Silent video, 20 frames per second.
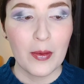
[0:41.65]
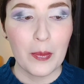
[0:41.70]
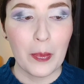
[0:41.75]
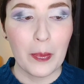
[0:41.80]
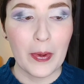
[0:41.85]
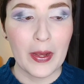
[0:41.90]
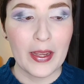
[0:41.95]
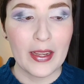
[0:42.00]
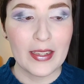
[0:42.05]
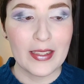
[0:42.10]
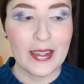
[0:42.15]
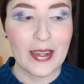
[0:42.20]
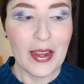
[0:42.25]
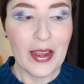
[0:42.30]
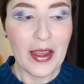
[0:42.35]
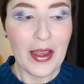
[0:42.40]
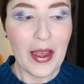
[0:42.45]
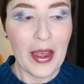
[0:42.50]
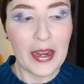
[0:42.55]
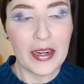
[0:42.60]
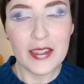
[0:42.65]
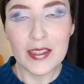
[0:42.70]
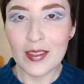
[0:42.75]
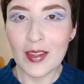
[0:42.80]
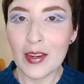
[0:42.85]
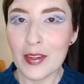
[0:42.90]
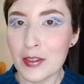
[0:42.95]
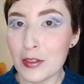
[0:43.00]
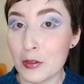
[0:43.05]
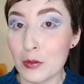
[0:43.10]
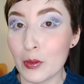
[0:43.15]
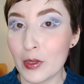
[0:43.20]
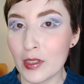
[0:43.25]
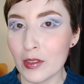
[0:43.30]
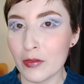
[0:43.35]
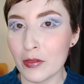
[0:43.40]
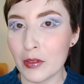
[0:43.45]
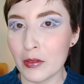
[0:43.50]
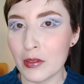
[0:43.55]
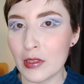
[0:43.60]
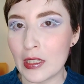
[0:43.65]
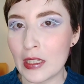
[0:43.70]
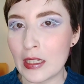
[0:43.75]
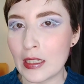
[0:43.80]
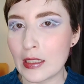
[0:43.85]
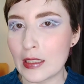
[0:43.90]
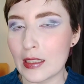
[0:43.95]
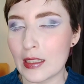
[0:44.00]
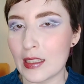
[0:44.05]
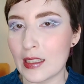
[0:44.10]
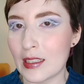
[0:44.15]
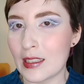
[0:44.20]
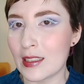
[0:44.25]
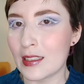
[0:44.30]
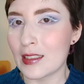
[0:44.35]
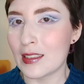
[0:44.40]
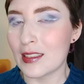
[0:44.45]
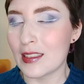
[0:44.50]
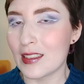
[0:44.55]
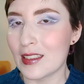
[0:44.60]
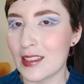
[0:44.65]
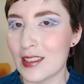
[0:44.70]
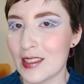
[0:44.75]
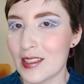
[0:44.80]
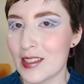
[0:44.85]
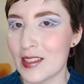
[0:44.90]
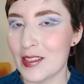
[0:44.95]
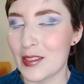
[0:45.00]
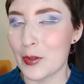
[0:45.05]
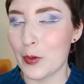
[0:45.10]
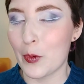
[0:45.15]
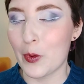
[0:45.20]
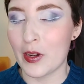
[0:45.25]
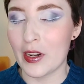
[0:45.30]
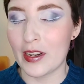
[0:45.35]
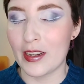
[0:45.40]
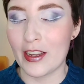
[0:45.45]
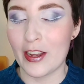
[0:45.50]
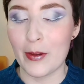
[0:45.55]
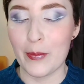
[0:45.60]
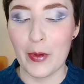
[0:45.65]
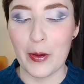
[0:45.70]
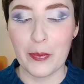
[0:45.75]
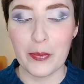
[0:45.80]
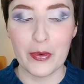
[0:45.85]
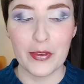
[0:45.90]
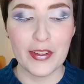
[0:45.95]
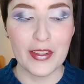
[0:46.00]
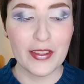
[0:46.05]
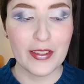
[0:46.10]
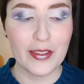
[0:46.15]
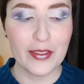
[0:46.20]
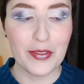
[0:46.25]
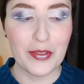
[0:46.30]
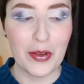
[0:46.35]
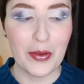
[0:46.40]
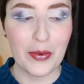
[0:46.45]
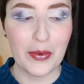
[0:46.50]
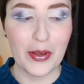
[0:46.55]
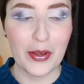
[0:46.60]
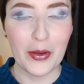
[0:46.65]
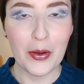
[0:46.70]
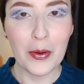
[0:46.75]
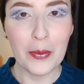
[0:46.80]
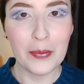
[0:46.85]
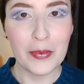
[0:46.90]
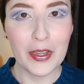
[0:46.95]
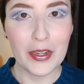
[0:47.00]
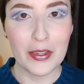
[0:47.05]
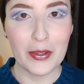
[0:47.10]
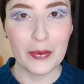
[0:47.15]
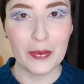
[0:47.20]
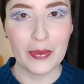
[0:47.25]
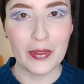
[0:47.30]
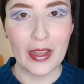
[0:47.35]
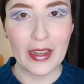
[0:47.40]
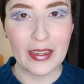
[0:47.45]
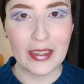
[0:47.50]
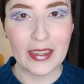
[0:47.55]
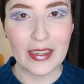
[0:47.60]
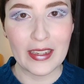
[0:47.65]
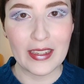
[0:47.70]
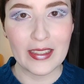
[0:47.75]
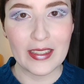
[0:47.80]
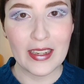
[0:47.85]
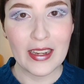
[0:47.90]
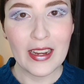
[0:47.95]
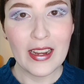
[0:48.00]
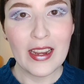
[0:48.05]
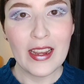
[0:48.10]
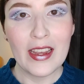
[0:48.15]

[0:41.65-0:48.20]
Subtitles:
but I decided to tweak a few things and this is what I came up with. So I hope that you like it.